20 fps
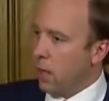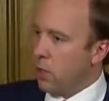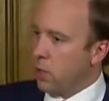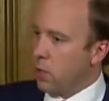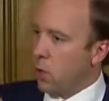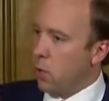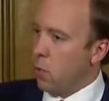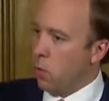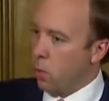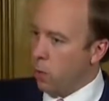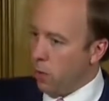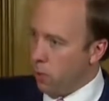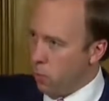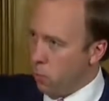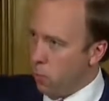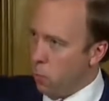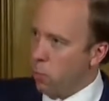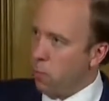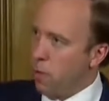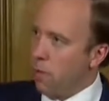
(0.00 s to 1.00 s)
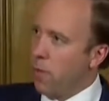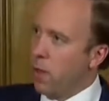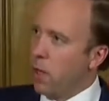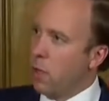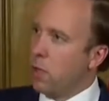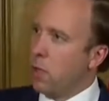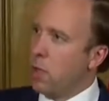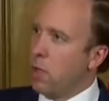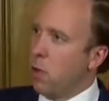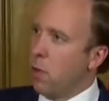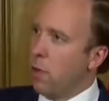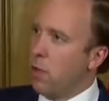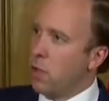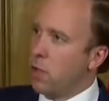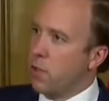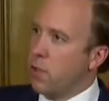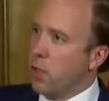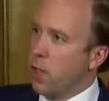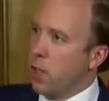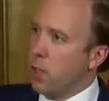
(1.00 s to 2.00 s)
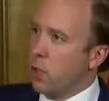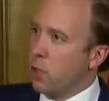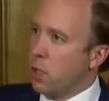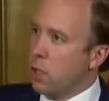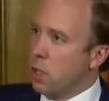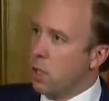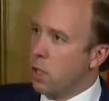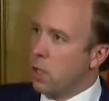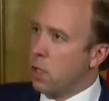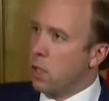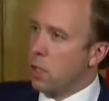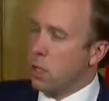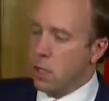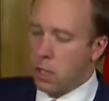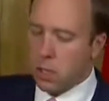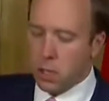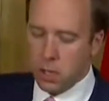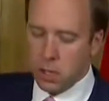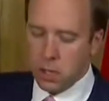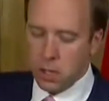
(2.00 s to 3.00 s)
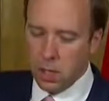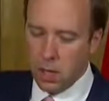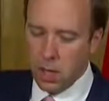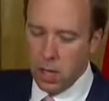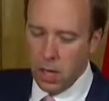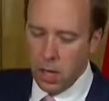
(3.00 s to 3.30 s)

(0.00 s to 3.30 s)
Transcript: So we've referred to the Office for National Statistics